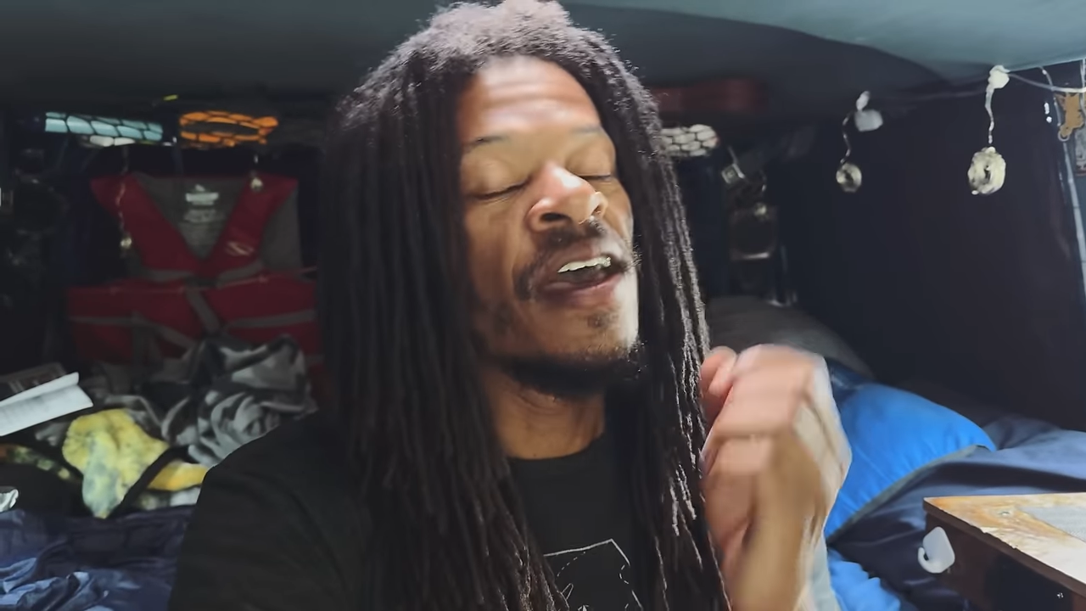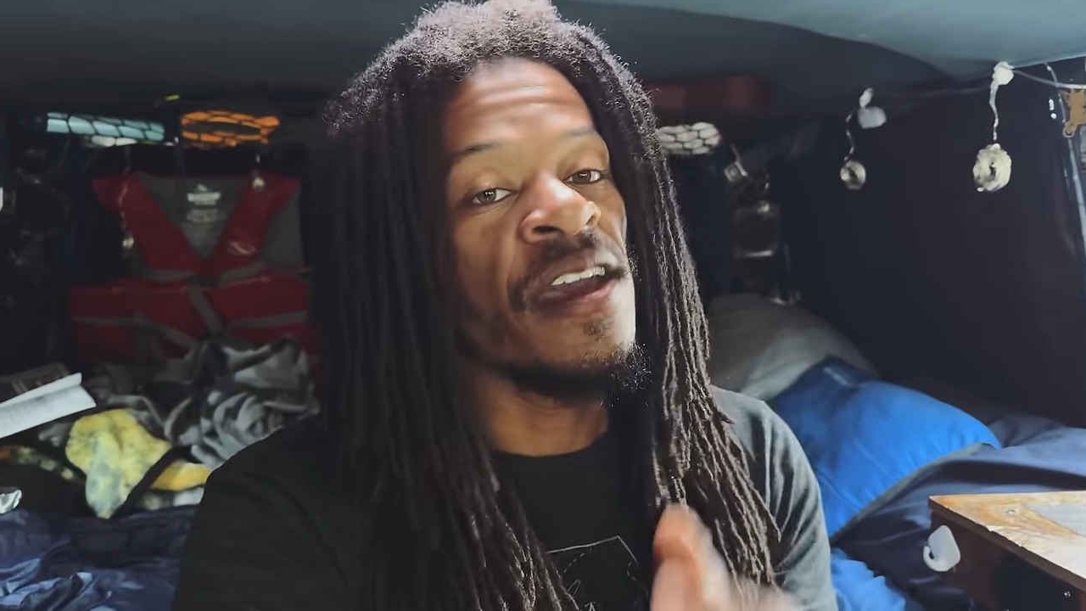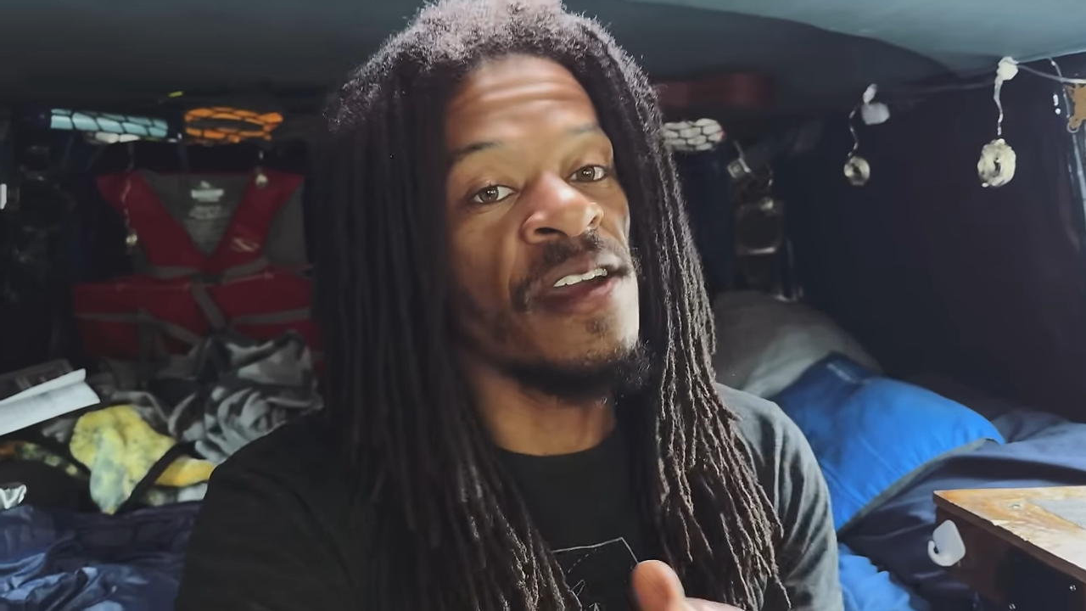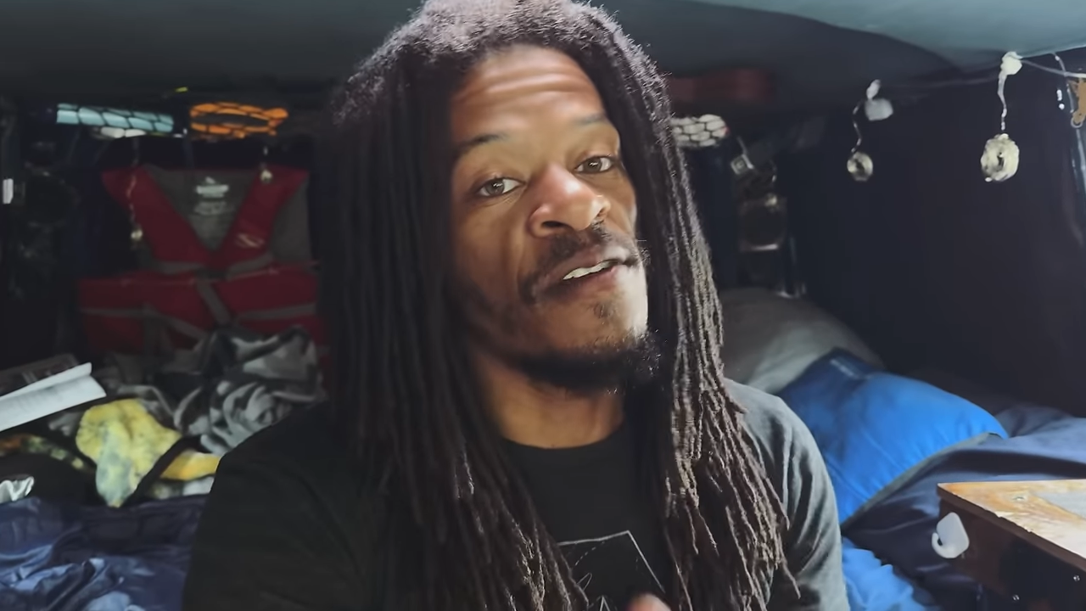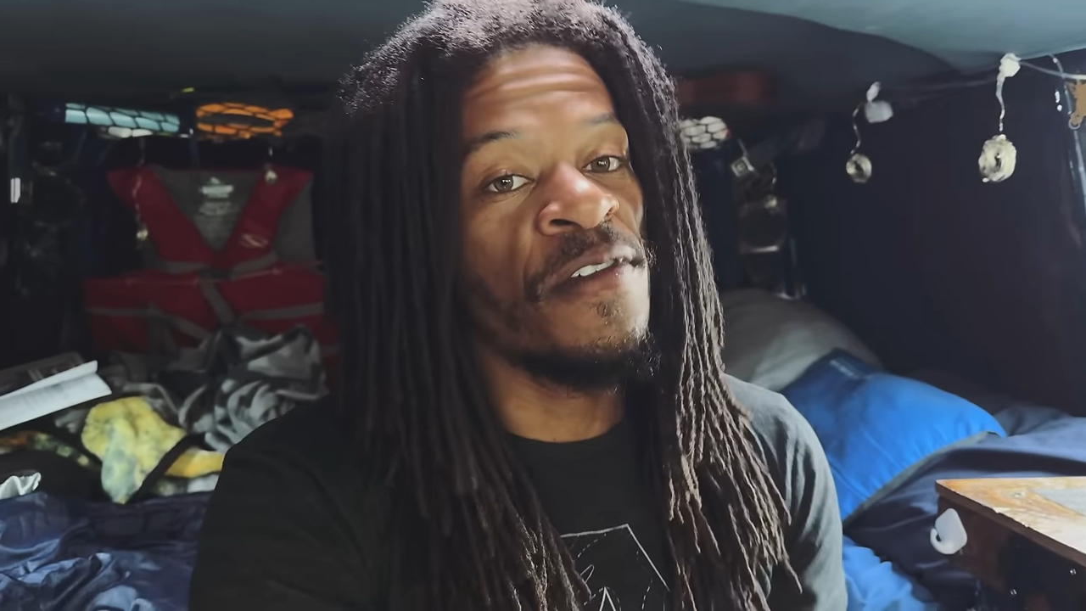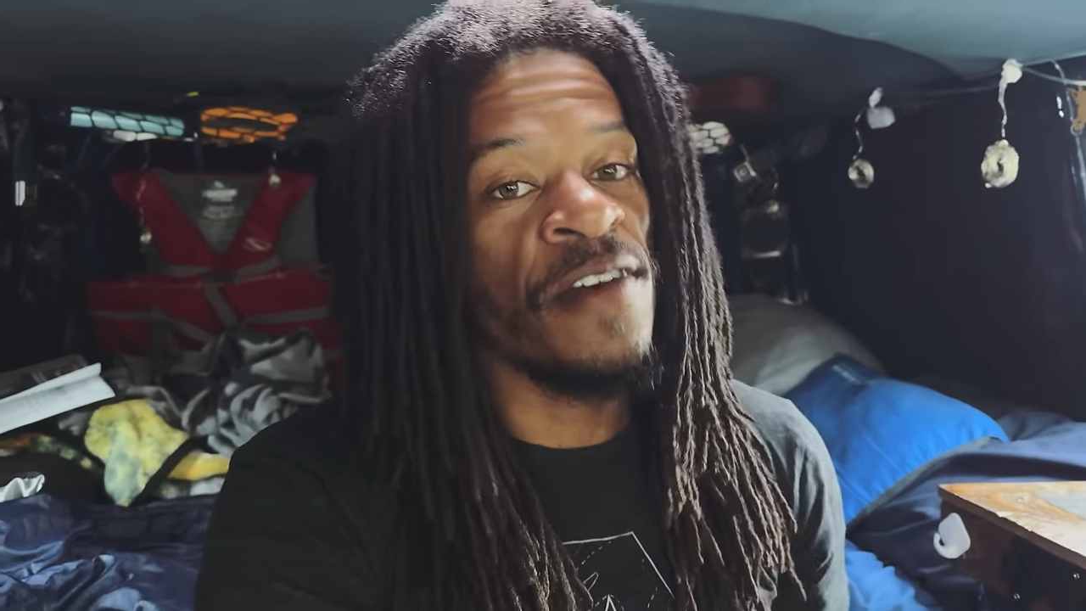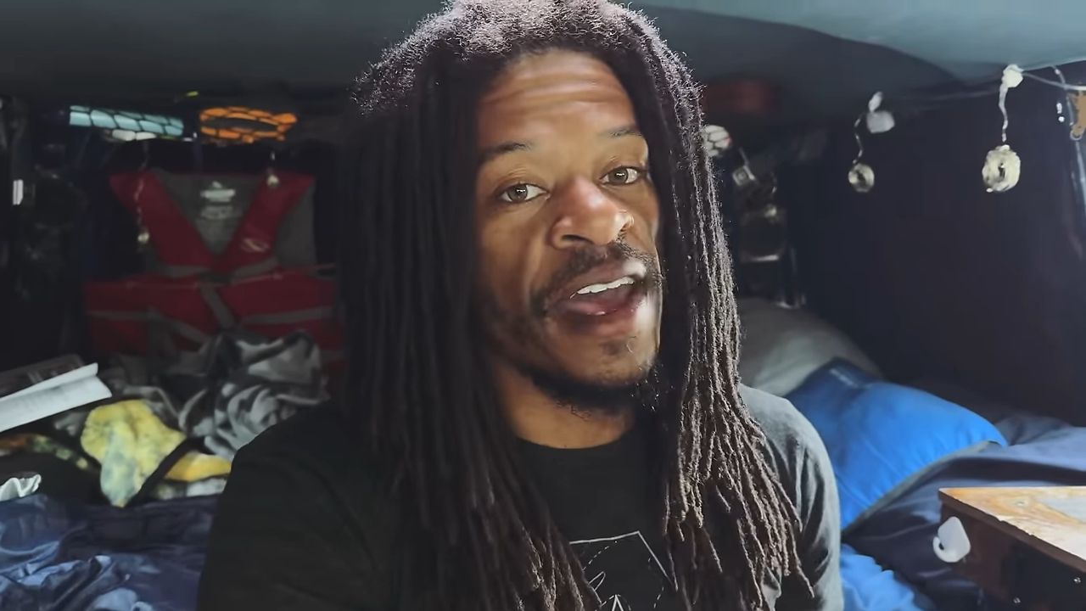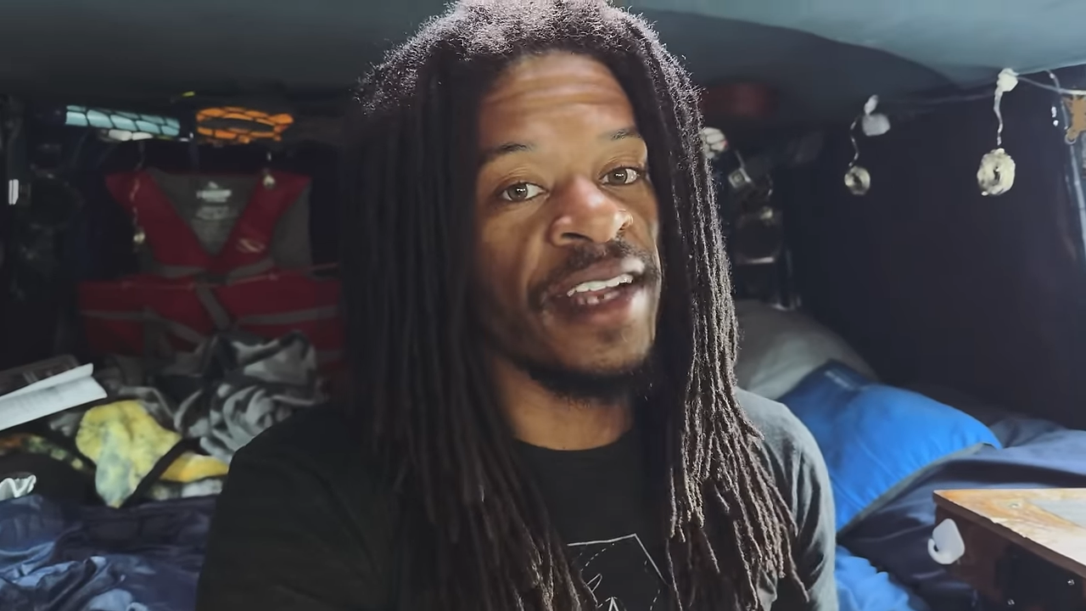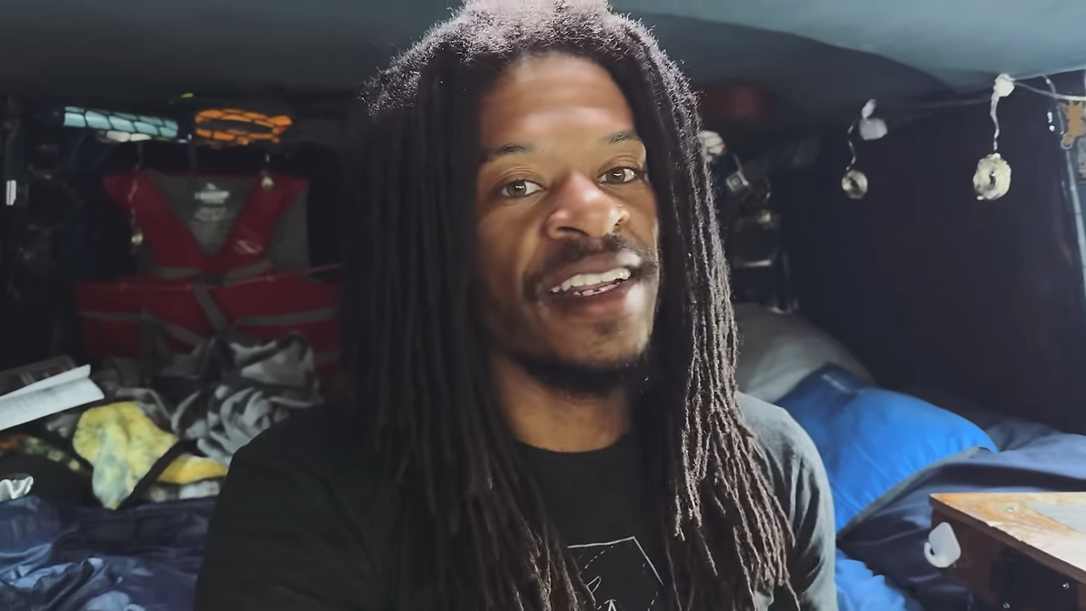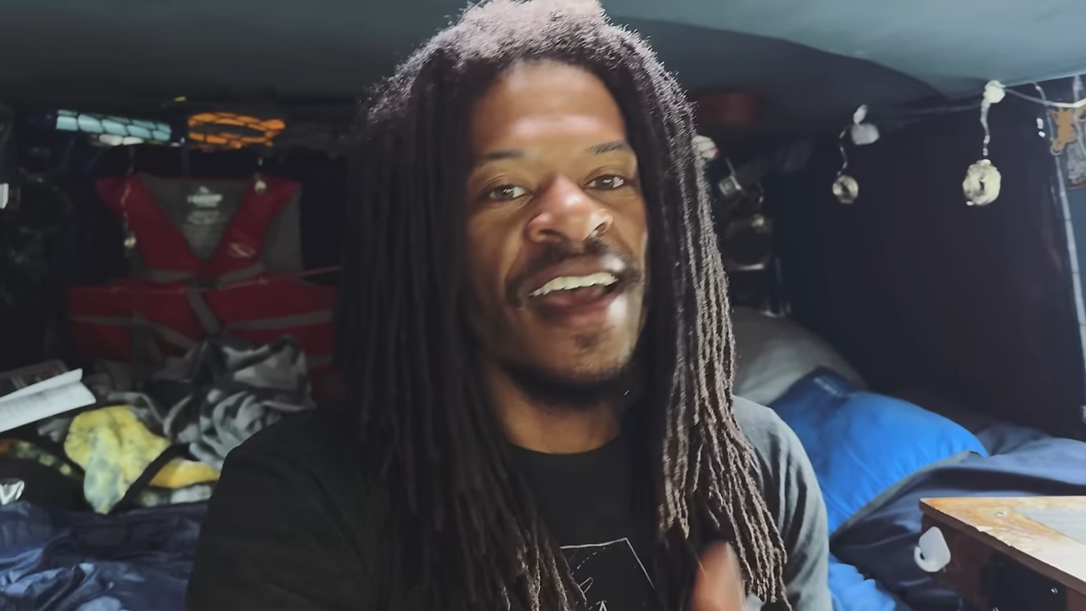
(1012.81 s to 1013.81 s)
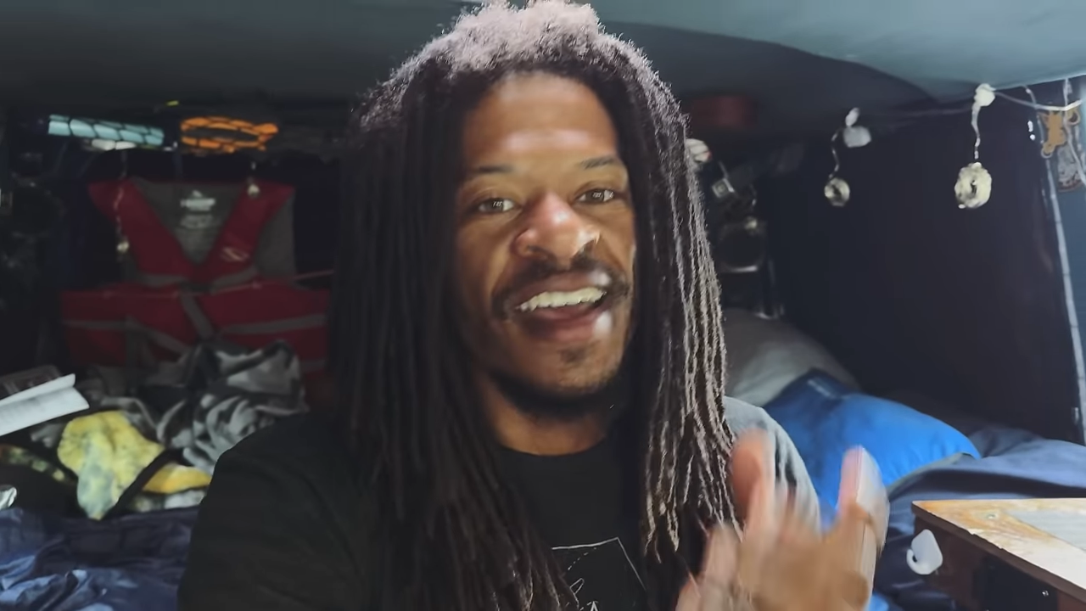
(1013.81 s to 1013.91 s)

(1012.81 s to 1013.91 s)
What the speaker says: in fact,